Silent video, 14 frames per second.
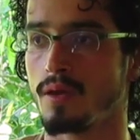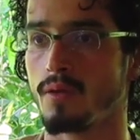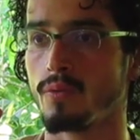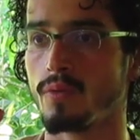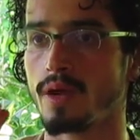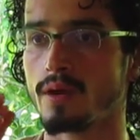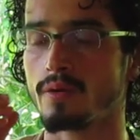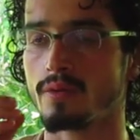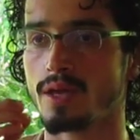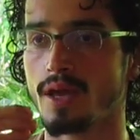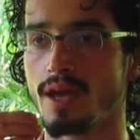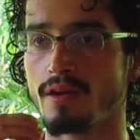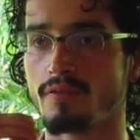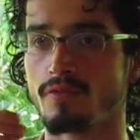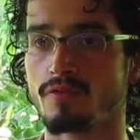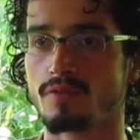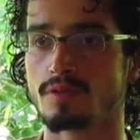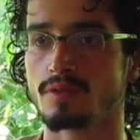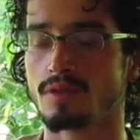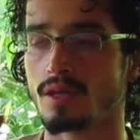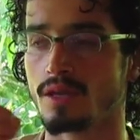where we have
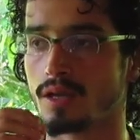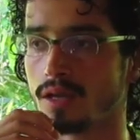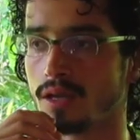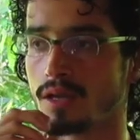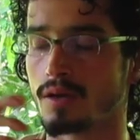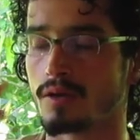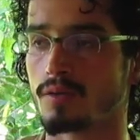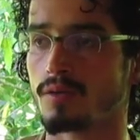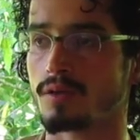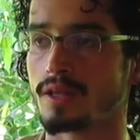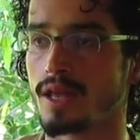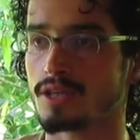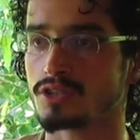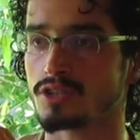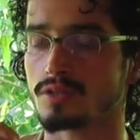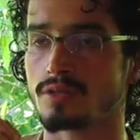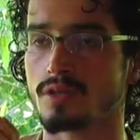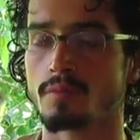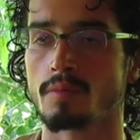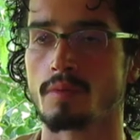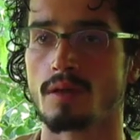the
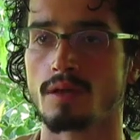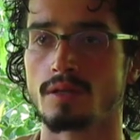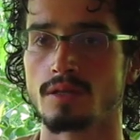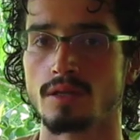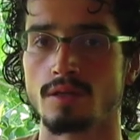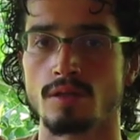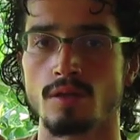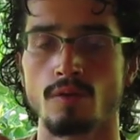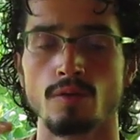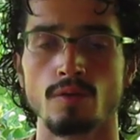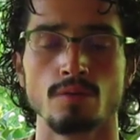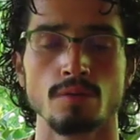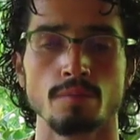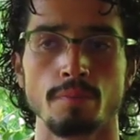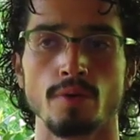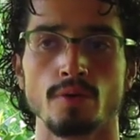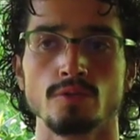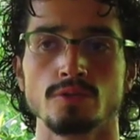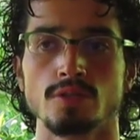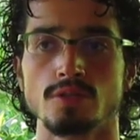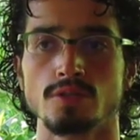connection and the neural
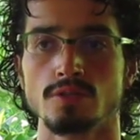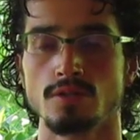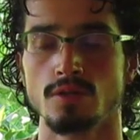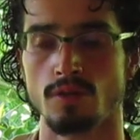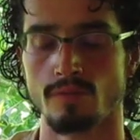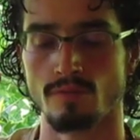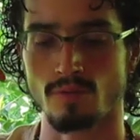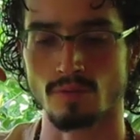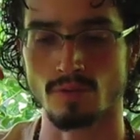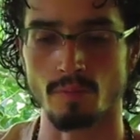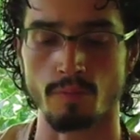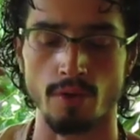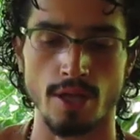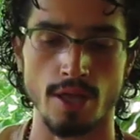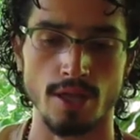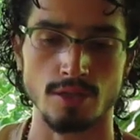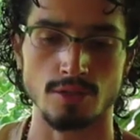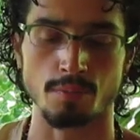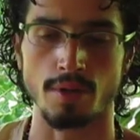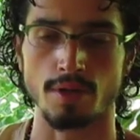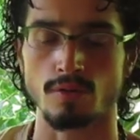impulses from the brain,
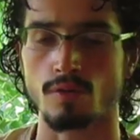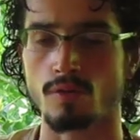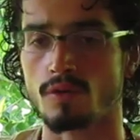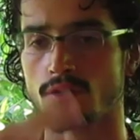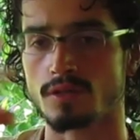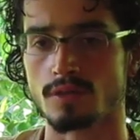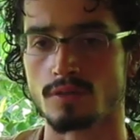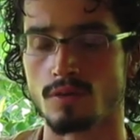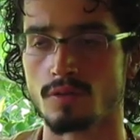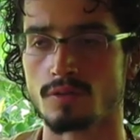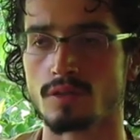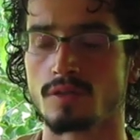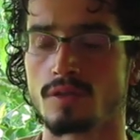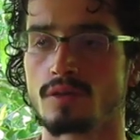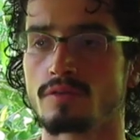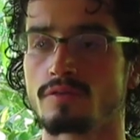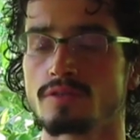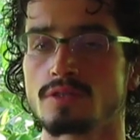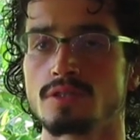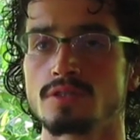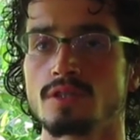spinal cord, and all the nerve
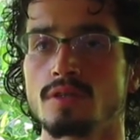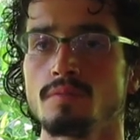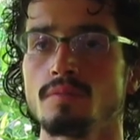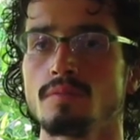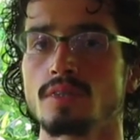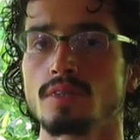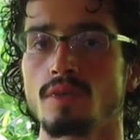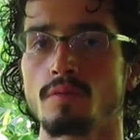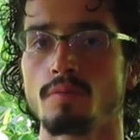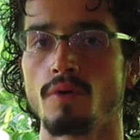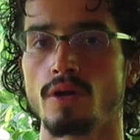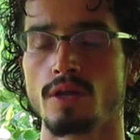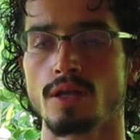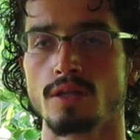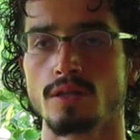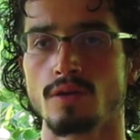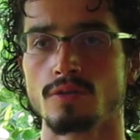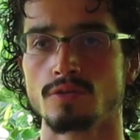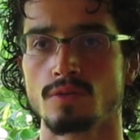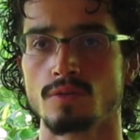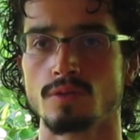system in our body, and
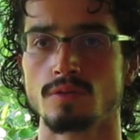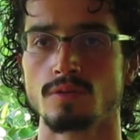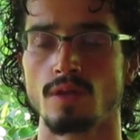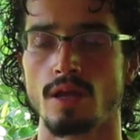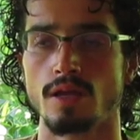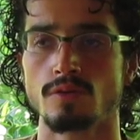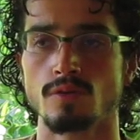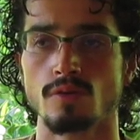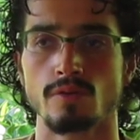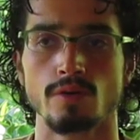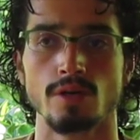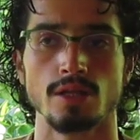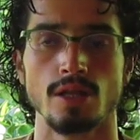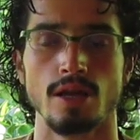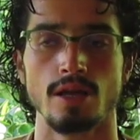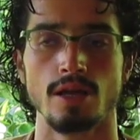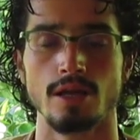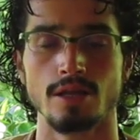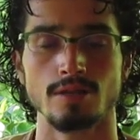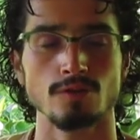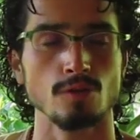also in
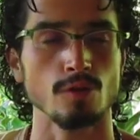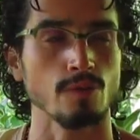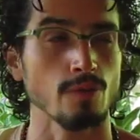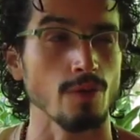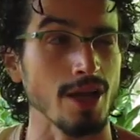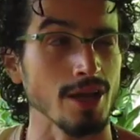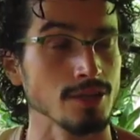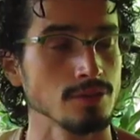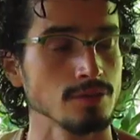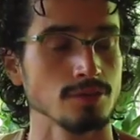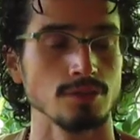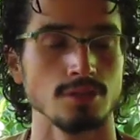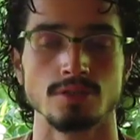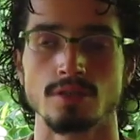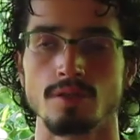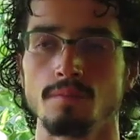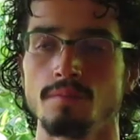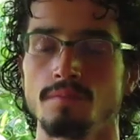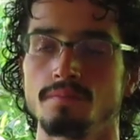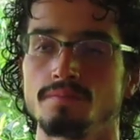endocrine system.